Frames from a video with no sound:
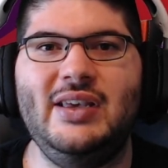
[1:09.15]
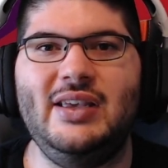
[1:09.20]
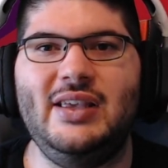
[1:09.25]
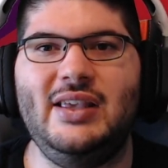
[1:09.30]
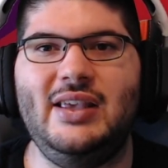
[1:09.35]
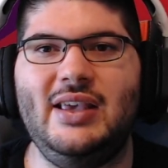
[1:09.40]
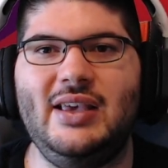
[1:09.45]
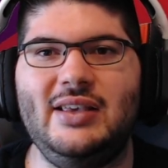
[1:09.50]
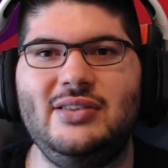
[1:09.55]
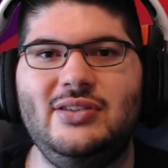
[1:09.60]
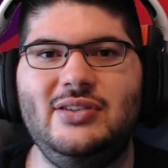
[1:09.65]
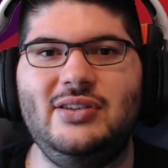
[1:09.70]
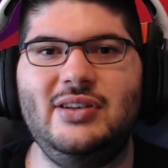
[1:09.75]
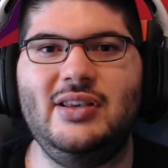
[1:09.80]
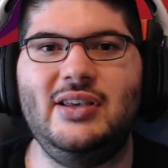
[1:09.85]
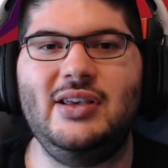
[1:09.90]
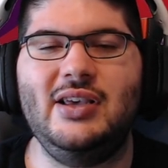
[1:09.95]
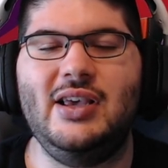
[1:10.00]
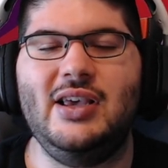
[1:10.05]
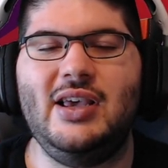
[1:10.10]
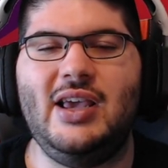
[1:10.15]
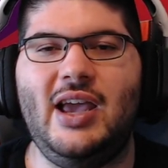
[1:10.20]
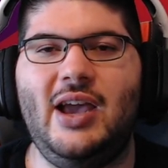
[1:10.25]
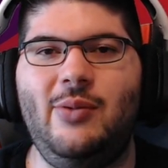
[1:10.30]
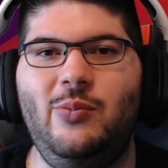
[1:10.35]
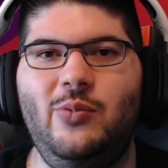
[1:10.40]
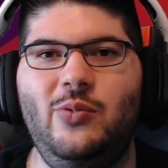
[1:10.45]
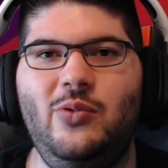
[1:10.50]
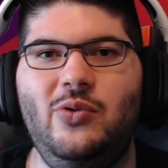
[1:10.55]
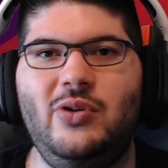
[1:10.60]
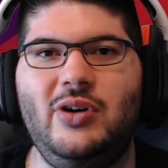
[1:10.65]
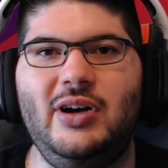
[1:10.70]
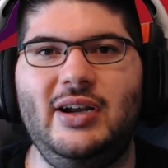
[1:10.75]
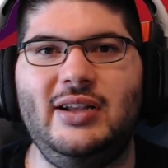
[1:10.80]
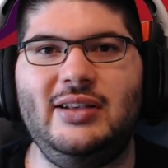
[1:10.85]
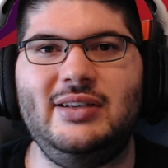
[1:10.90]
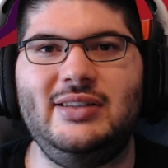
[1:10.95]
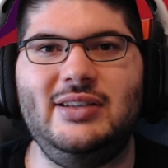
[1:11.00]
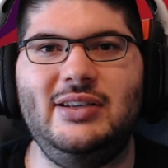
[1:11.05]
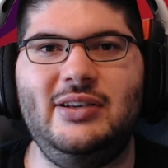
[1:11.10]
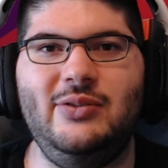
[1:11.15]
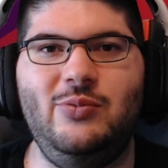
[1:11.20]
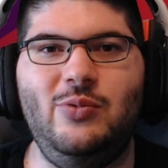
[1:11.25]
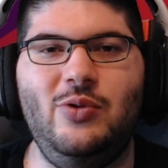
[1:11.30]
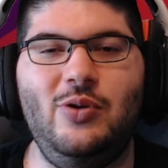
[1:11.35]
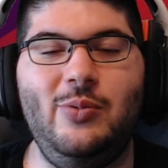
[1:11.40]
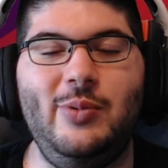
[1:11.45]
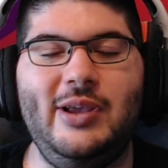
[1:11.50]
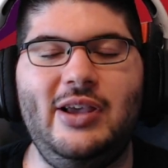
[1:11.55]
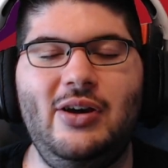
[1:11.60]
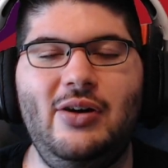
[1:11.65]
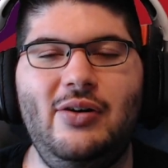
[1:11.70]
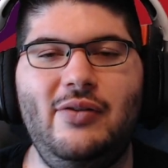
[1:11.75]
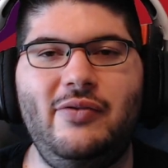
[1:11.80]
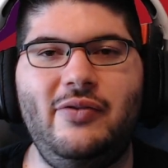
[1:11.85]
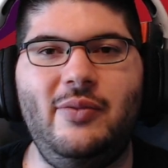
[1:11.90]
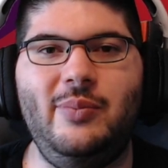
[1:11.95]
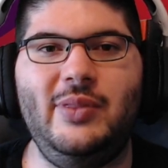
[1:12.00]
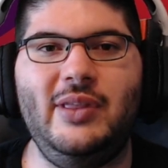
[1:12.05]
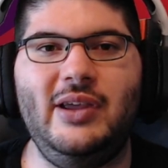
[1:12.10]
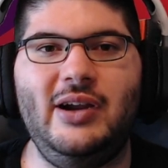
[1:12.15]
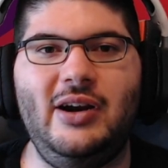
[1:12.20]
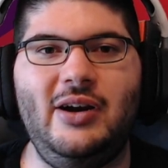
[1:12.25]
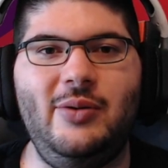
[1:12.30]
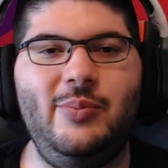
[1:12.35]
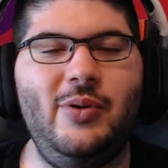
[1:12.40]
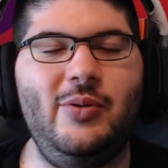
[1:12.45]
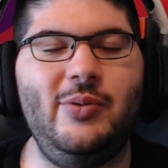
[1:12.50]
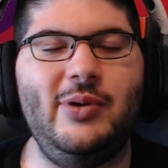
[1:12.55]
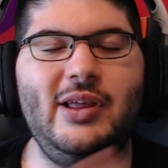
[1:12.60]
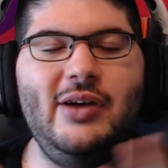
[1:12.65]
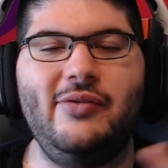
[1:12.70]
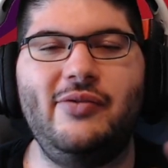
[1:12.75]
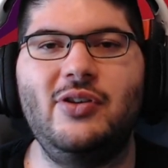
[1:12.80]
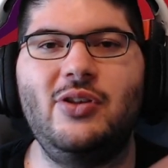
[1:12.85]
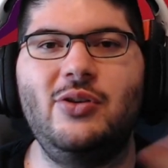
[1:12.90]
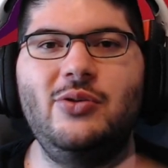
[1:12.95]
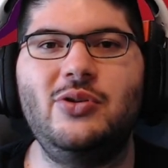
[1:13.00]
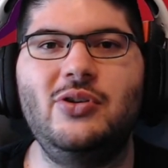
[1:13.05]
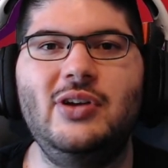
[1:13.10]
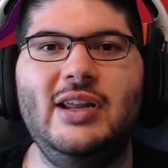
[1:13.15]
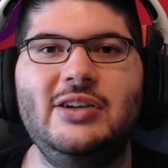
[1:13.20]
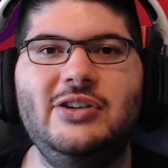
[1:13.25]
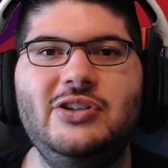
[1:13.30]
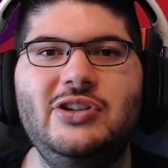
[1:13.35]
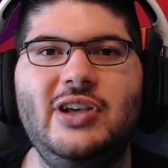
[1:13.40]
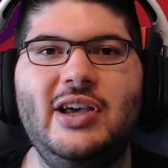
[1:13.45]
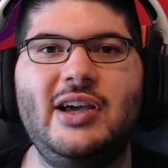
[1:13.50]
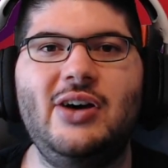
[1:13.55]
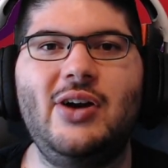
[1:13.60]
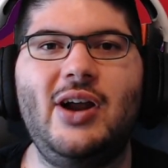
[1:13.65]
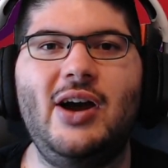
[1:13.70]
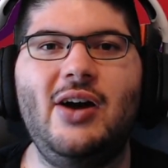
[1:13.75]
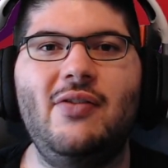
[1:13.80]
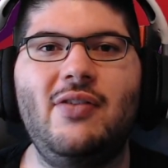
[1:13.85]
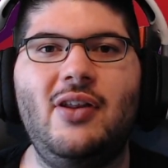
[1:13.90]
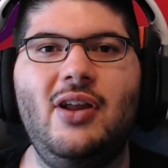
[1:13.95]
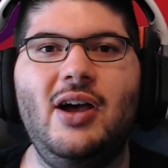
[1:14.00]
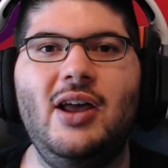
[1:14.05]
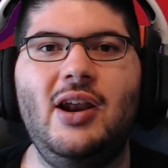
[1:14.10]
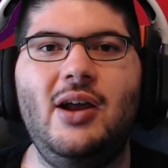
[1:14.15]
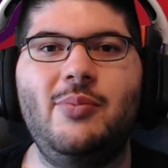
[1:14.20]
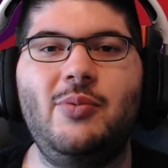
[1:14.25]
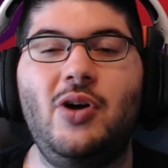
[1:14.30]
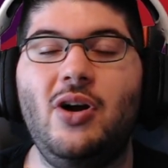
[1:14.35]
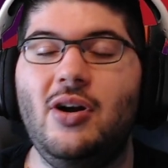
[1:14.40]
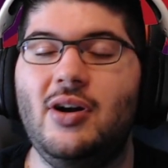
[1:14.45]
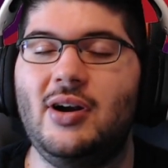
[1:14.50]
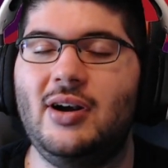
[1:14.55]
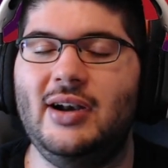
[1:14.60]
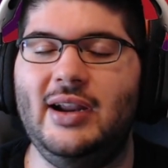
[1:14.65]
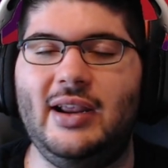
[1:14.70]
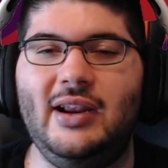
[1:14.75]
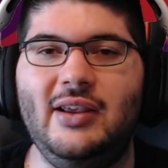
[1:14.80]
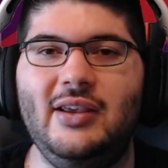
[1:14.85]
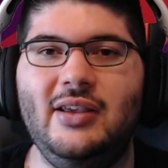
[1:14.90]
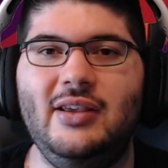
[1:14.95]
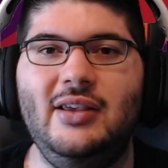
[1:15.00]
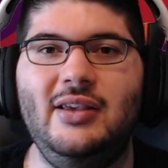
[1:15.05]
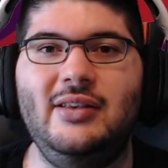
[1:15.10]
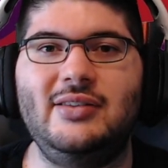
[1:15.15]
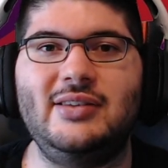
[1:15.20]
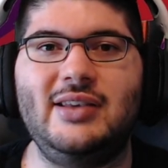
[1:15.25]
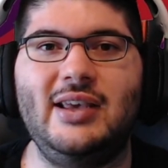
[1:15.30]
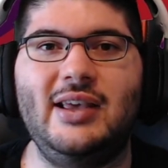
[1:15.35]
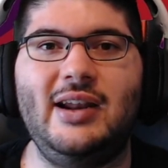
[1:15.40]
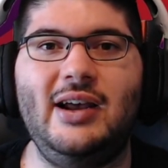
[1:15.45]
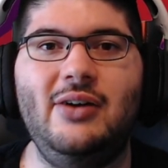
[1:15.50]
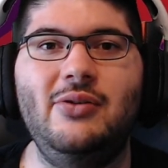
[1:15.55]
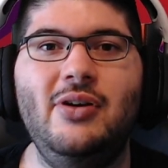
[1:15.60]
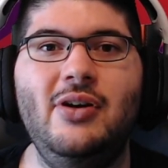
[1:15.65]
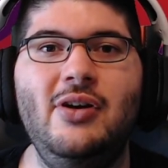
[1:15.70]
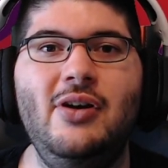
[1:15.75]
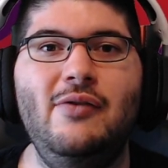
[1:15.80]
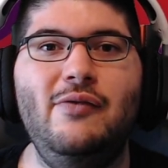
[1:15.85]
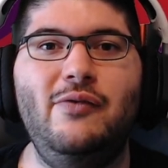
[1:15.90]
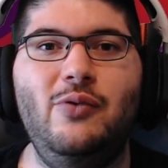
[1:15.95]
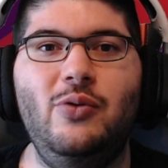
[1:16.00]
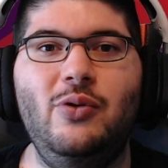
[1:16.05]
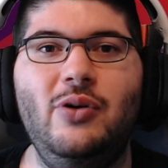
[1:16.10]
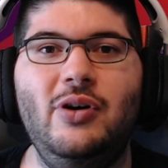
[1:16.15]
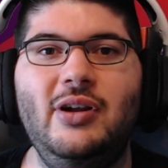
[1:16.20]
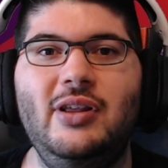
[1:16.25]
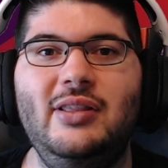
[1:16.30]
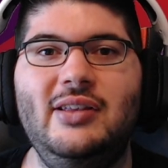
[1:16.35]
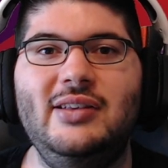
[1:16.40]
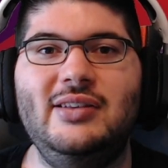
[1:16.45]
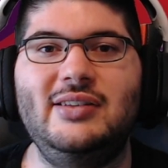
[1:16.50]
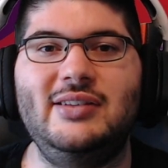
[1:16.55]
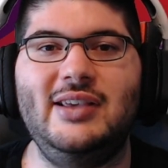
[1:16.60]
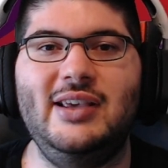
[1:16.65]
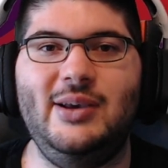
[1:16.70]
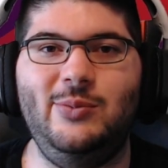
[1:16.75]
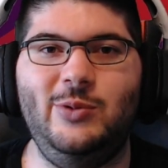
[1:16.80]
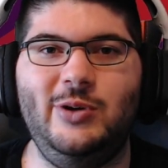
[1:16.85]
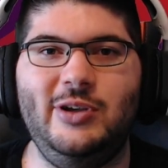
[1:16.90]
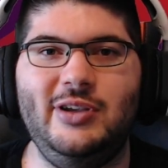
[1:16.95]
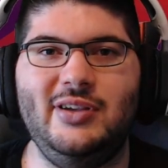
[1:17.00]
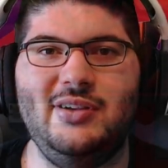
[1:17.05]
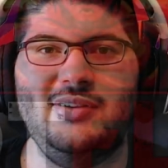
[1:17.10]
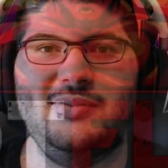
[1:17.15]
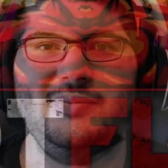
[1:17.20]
EST, and we'll kind of see where we go from there. But without further ado, let's check out how the lineup currently is set out for this game week.